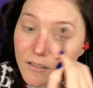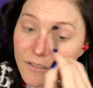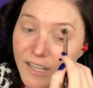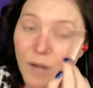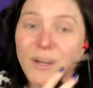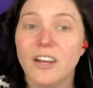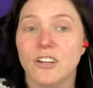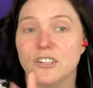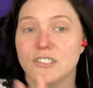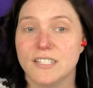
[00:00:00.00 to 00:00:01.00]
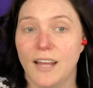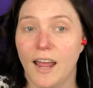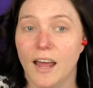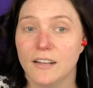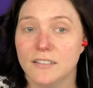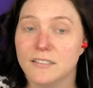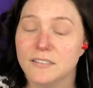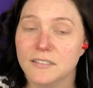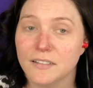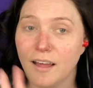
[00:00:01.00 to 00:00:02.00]
Now I understand,
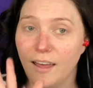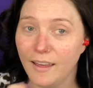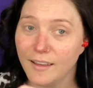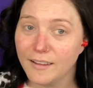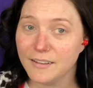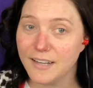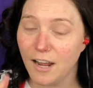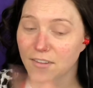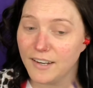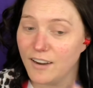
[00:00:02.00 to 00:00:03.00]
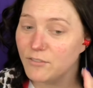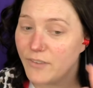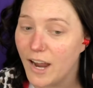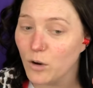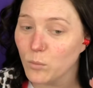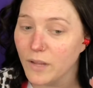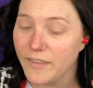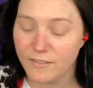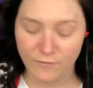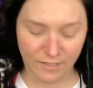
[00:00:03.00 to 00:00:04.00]
like, now that I found one
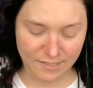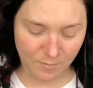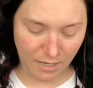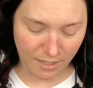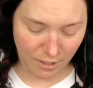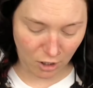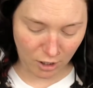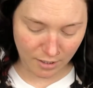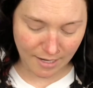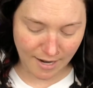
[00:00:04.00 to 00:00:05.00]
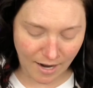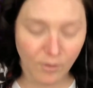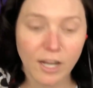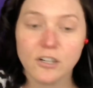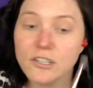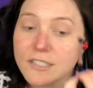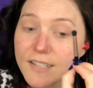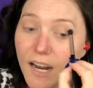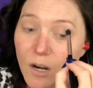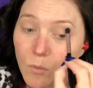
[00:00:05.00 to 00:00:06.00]
that fits in my ear, now I
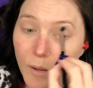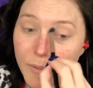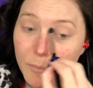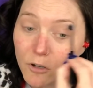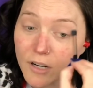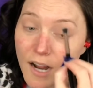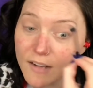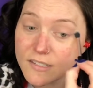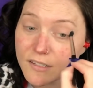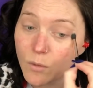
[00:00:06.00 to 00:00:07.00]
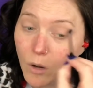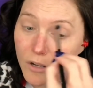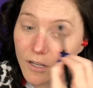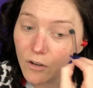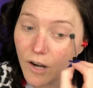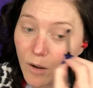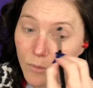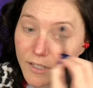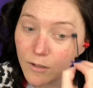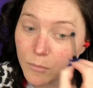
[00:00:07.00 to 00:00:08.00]
understand why people are constantly walking around
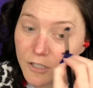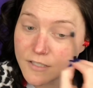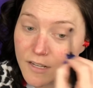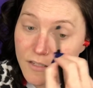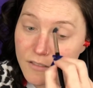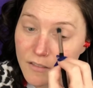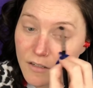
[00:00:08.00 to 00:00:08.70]
with earbuds in.